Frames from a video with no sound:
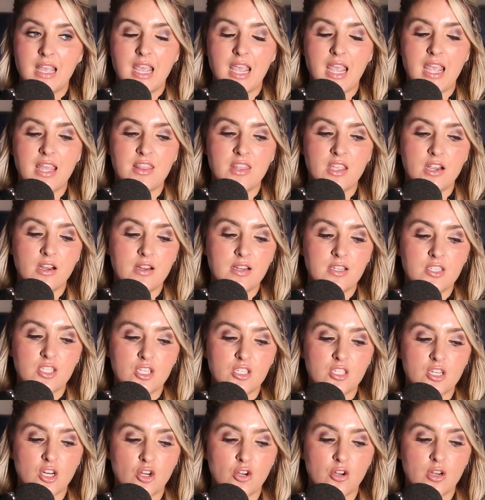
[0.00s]
And there is
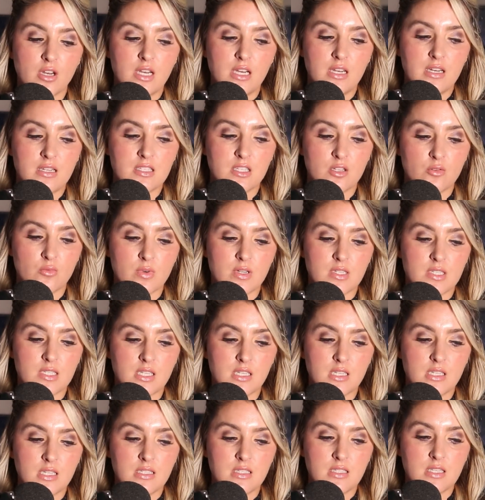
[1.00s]
just a greediness and
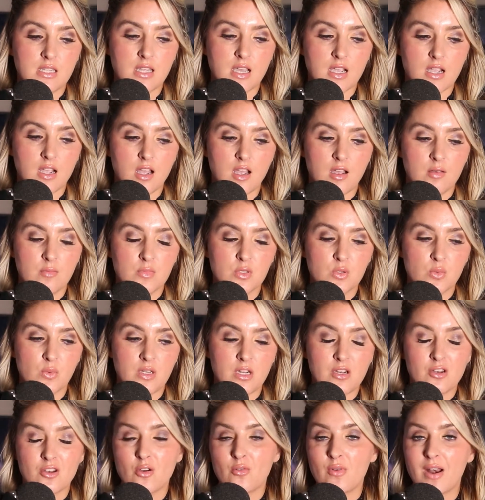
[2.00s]
resiliency that comes when
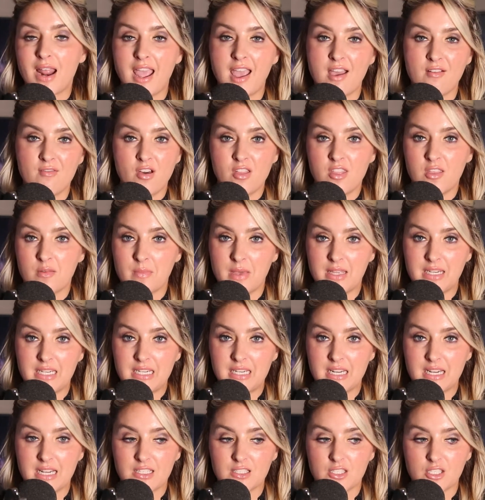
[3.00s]
you don't have all the money
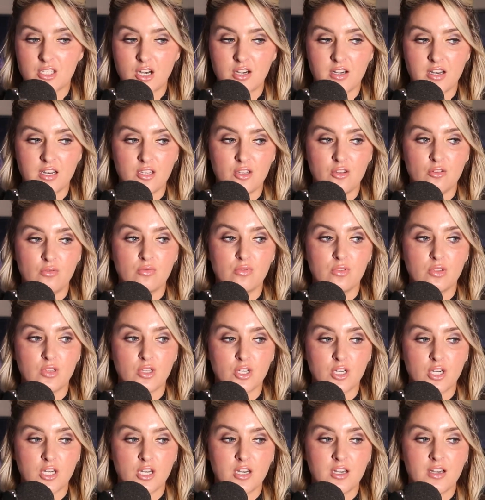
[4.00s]
to get started. You
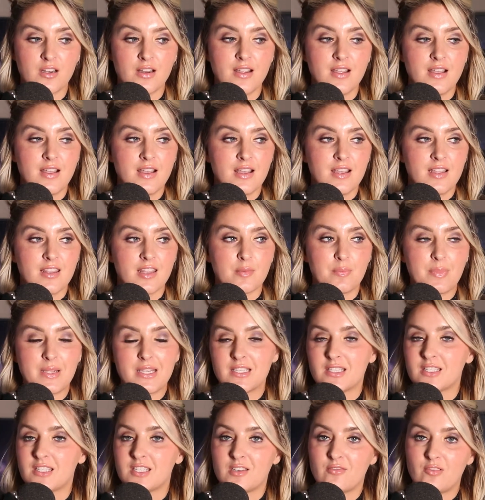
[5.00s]
learn the
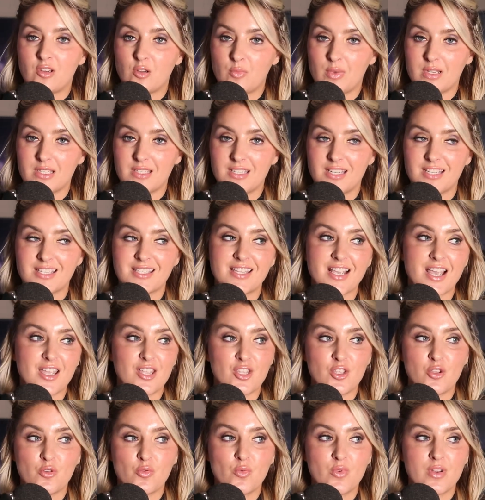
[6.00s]
pieces of your business that
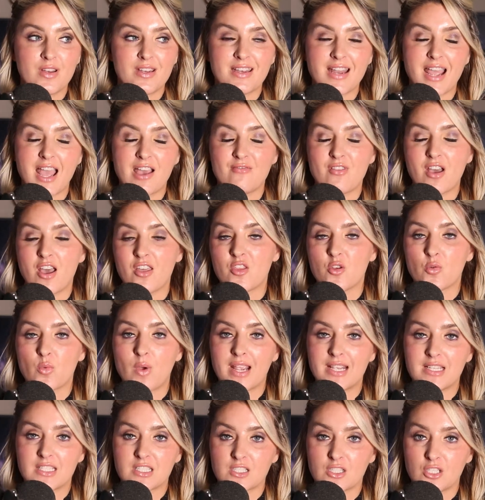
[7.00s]
you wouldn't have
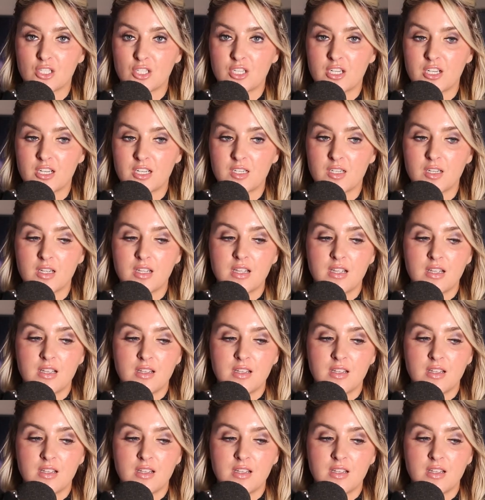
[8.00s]
otherwise learned.